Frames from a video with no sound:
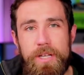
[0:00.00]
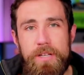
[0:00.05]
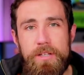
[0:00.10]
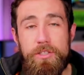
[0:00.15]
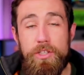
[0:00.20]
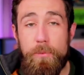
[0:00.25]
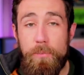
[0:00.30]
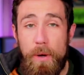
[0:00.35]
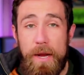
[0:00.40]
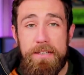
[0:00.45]

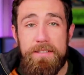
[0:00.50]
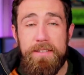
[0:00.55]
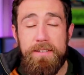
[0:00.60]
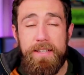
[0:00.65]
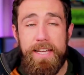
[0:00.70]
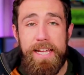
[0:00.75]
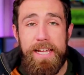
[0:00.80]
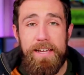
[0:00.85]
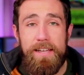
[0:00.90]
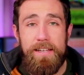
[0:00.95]
So
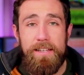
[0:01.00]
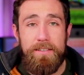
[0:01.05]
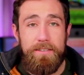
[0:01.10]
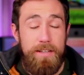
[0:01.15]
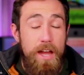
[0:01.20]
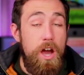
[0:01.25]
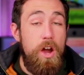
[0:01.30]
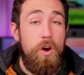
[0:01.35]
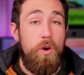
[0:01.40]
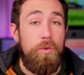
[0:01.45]
presently,
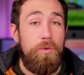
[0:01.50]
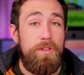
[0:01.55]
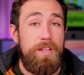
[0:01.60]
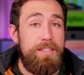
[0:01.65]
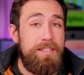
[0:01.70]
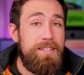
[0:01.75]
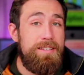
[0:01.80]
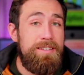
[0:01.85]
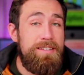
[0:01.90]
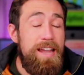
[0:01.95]
no,
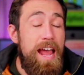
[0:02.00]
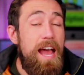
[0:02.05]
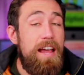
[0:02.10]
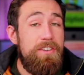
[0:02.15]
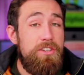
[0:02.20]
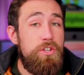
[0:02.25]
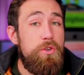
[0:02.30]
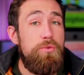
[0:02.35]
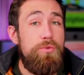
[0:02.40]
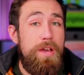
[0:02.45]
this is
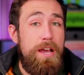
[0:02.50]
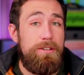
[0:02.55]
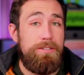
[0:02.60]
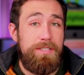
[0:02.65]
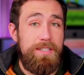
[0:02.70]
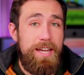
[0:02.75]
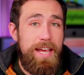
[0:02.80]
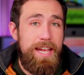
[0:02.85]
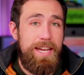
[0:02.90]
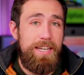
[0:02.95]
not
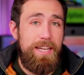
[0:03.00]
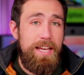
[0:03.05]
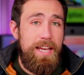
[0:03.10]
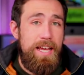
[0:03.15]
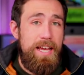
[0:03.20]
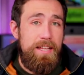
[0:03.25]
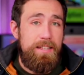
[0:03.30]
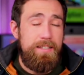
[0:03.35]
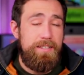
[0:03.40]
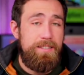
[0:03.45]
2008.
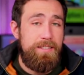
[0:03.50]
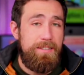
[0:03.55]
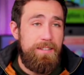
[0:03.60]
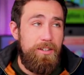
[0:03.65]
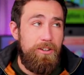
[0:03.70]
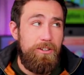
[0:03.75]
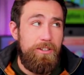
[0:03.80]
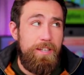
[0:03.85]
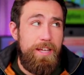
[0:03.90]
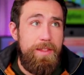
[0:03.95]
This is
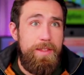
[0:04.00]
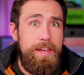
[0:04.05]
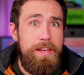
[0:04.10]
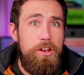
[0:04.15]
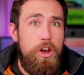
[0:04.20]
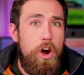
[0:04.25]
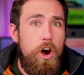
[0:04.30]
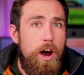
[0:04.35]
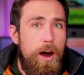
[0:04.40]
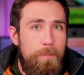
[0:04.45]
literally
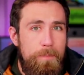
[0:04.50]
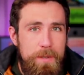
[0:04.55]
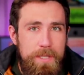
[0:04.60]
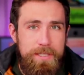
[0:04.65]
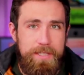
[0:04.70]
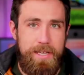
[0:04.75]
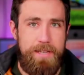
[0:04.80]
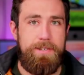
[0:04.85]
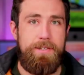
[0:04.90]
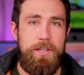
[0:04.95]
the
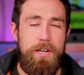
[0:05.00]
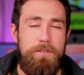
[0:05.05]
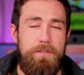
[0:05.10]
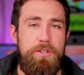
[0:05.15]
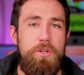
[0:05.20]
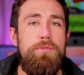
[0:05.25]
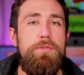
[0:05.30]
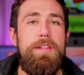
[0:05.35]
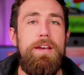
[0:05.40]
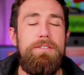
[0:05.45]
opposite of
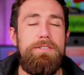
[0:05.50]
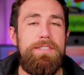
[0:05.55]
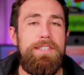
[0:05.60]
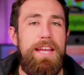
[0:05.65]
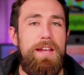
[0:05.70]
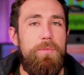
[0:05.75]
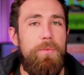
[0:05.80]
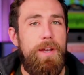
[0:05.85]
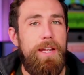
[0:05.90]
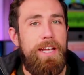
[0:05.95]

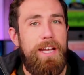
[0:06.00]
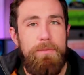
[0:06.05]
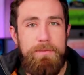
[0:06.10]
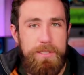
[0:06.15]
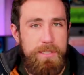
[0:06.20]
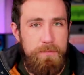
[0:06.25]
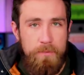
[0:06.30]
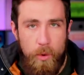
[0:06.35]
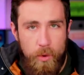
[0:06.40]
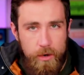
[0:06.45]
2008 when it
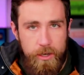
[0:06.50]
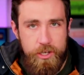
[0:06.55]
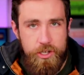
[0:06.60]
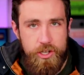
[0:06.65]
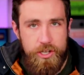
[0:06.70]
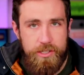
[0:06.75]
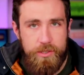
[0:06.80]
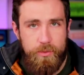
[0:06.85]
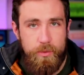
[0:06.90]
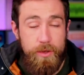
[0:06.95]
comes to
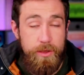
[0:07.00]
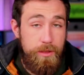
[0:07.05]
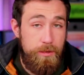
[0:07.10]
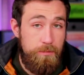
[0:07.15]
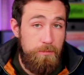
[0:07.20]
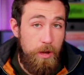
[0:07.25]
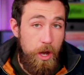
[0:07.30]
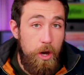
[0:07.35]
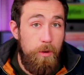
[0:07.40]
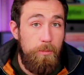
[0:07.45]
mortgages with
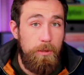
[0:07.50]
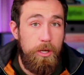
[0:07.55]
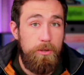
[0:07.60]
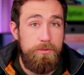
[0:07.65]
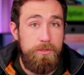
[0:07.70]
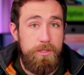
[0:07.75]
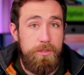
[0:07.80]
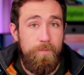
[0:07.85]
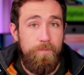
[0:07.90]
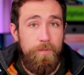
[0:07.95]
home
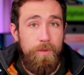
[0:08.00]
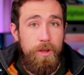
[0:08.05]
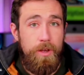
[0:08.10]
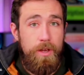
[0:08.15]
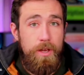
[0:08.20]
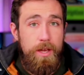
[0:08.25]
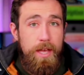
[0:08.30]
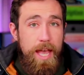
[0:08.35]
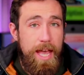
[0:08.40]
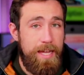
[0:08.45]
loans.
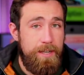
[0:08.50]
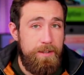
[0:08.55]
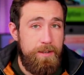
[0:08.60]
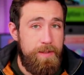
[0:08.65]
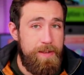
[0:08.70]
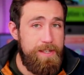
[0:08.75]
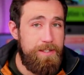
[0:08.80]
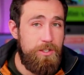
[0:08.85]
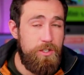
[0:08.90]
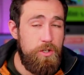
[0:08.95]
And
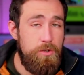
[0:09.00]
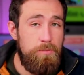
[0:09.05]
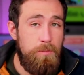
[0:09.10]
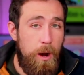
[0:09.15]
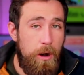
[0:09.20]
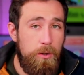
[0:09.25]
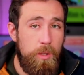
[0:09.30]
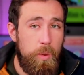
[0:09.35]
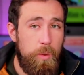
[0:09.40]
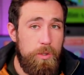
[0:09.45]
these new
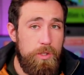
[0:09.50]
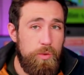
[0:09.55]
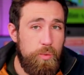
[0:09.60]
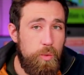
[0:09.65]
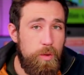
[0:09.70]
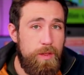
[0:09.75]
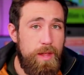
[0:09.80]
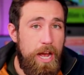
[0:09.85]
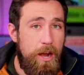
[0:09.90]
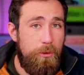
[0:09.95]
borrowers
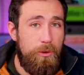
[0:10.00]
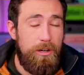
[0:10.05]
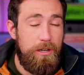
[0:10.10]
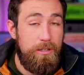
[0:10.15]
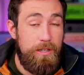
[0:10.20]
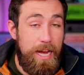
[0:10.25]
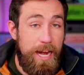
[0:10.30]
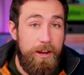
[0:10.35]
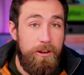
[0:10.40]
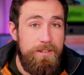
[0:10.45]
with
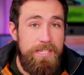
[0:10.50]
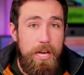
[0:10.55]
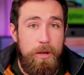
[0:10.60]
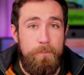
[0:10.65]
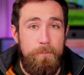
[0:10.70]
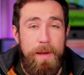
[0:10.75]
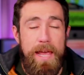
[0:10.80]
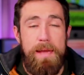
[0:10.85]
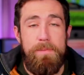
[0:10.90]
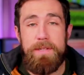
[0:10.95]
higher
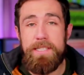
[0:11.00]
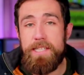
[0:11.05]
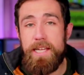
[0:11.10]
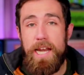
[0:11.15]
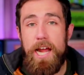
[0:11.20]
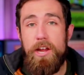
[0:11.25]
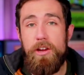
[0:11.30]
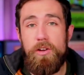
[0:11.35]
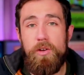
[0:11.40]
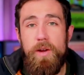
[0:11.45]
down payments and
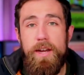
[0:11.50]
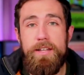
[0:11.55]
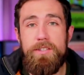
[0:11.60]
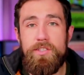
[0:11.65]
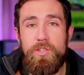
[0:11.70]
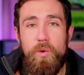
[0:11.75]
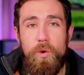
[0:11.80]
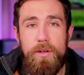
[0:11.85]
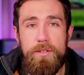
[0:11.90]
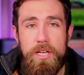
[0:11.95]
higher credit
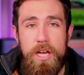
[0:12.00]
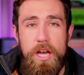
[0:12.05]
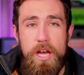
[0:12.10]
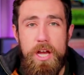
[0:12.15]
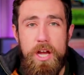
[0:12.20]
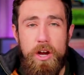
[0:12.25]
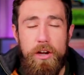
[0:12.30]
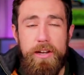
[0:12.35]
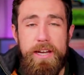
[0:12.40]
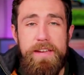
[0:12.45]
scores
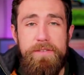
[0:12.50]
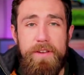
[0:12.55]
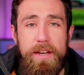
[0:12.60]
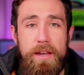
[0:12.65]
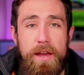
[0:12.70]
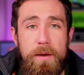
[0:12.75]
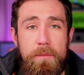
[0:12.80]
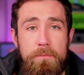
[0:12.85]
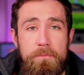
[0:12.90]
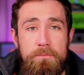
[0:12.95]
are
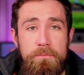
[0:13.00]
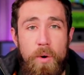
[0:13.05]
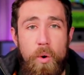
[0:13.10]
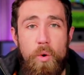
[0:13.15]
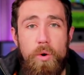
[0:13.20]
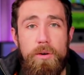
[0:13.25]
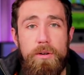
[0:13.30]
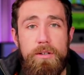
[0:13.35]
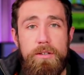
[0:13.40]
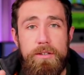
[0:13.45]
even
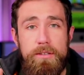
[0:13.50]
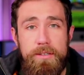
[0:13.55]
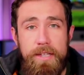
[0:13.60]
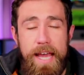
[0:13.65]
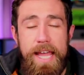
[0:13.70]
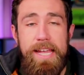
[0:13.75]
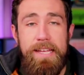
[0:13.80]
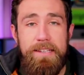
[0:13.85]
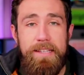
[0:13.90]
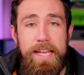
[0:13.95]
more
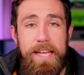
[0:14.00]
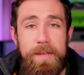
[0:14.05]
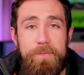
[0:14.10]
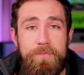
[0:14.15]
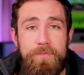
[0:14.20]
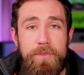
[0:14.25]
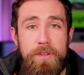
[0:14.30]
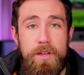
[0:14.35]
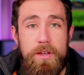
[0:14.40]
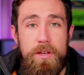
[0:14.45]
likely
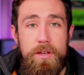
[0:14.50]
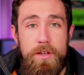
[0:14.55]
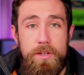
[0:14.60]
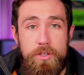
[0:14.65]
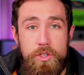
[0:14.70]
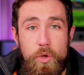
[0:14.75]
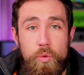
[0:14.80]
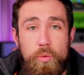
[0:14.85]
to